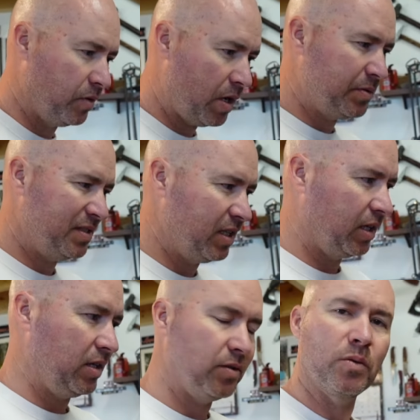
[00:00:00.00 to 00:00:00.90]
I was
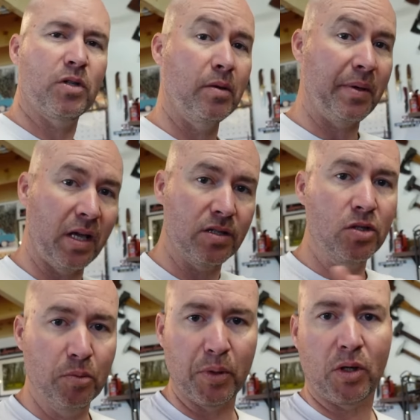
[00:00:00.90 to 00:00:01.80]
thinking this was going to be a
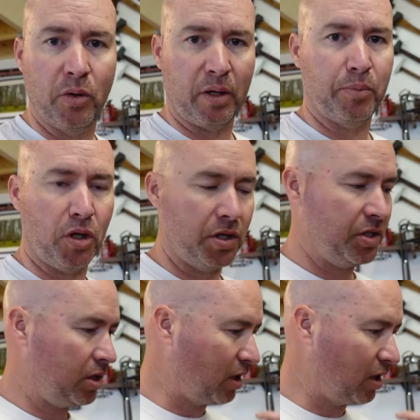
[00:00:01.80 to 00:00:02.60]
super quick project,